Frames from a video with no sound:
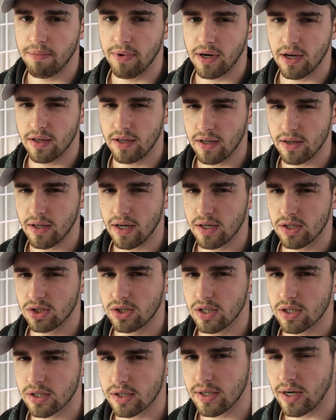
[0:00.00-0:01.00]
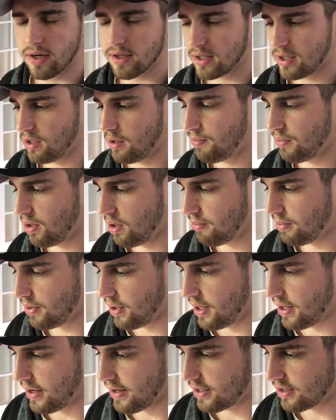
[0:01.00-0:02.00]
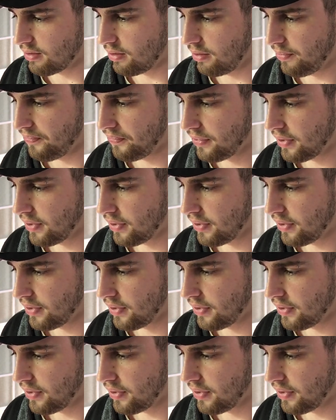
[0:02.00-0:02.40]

but I think that is just Sarracenia purpurea as well.